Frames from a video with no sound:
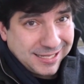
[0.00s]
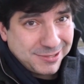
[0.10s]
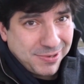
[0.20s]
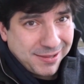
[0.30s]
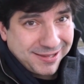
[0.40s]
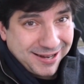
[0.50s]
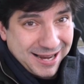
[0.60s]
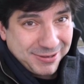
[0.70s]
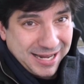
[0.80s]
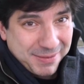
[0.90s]
That's probably what
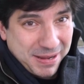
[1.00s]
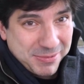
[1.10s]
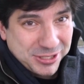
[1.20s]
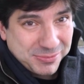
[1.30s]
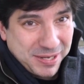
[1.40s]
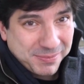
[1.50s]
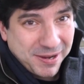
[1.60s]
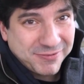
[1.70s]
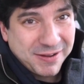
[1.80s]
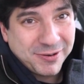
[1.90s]
I would get. Maybe just pick
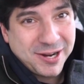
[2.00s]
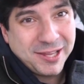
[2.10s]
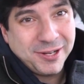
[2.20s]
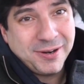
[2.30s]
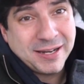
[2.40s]
my favorite color.